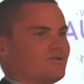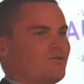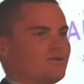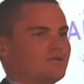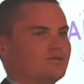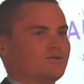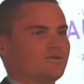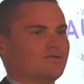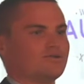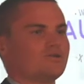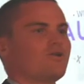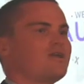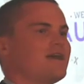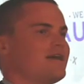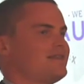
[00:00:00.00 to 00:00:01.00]
or to
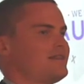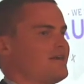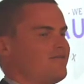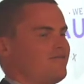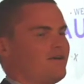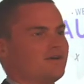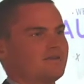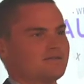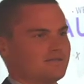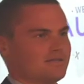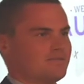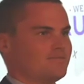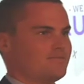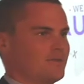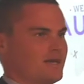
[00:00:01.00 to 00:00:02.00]
donate their funds
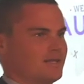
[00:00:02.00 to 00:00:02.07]
and,